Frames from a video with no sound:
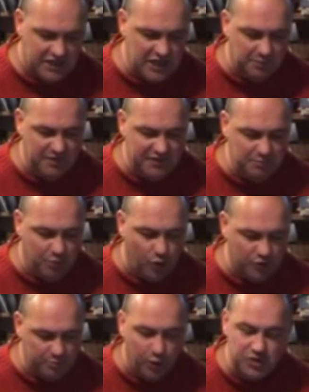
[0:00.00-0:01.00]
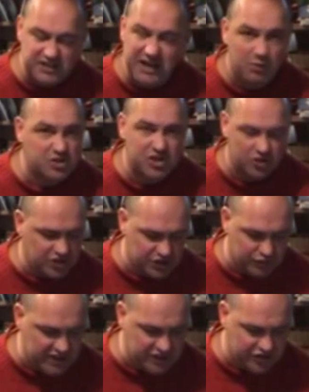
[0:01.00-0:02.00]
a couple of important points there which I'll
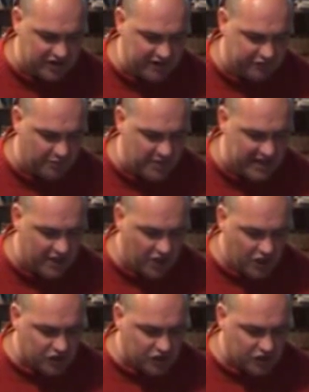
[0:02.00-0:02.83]
just read straight from there.